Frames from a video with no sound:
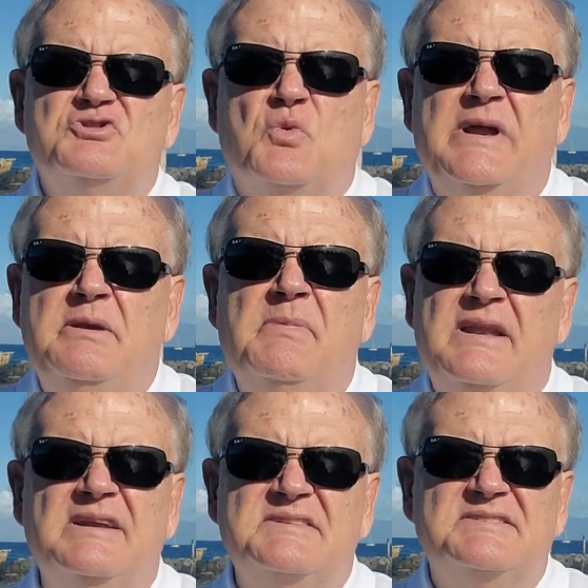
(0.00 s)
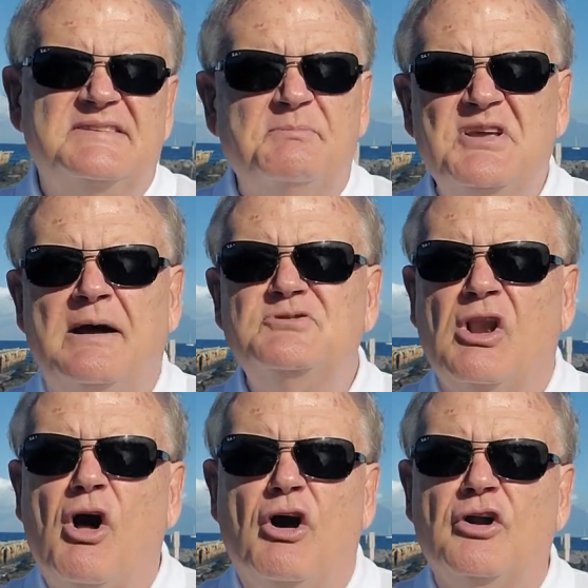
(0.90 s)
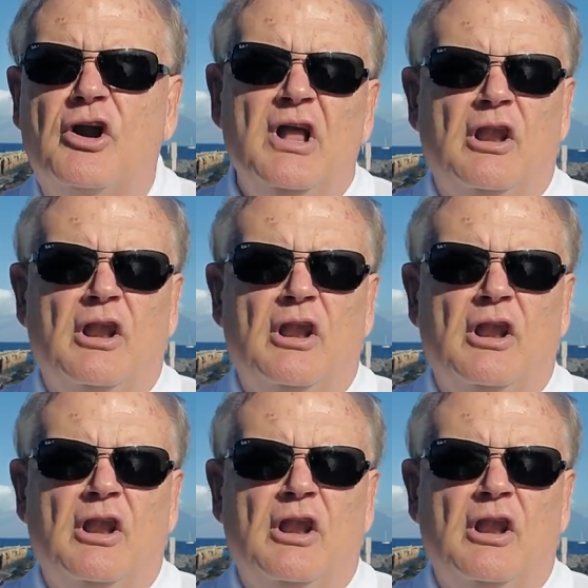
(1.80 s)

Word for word: twenty minutes, sometimes longer,